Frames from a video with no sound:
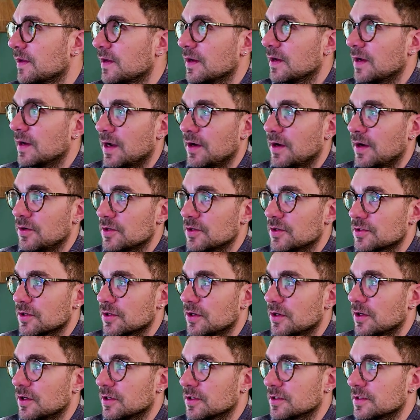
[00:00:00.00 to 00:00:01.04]
and
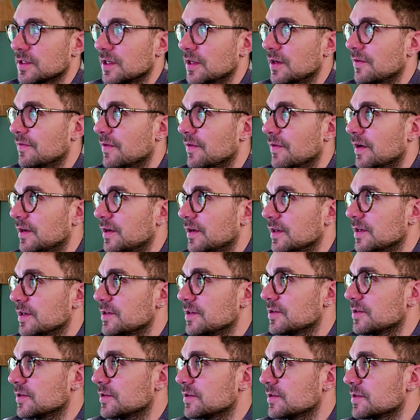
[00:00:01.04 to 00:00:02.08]
also long tail
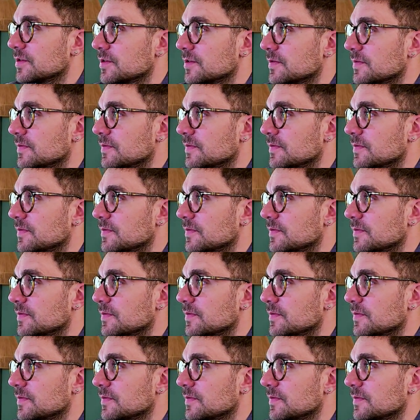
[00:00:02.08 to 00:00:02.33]
variations.